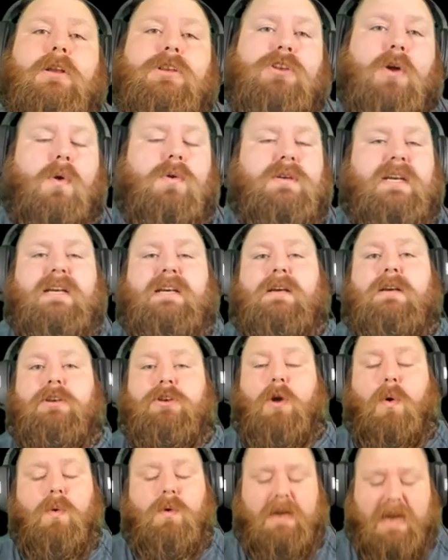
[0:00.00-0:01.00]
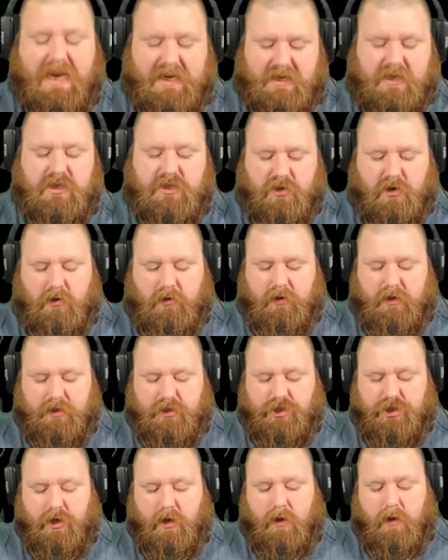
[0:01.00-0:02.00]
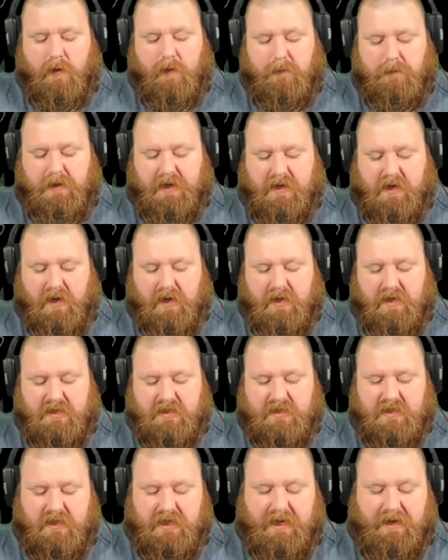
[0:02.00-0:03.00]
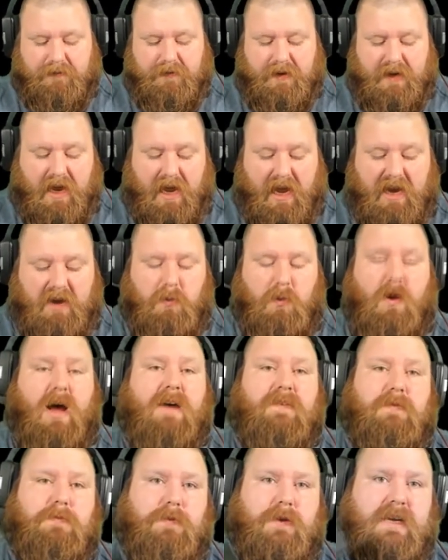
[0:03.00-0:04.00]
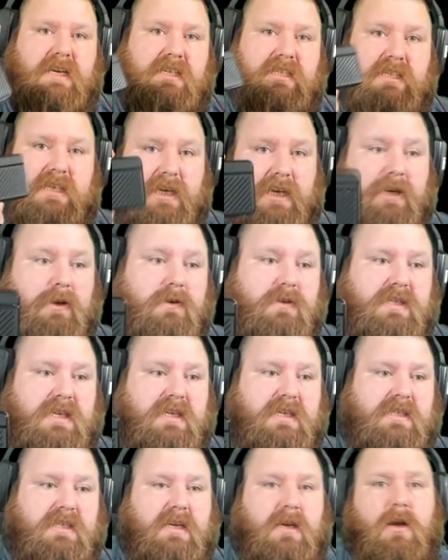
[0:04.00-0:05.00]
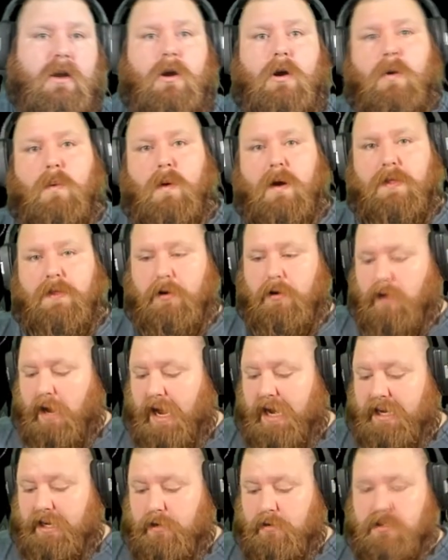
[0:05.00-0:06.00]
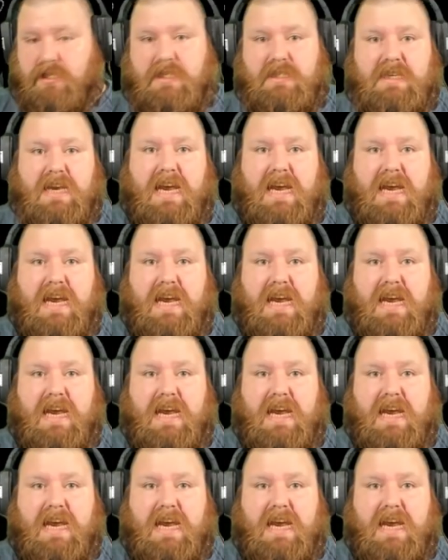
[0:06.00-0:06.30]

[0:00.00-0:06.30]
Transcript: As for me, again, I have some hardware that I compared it to,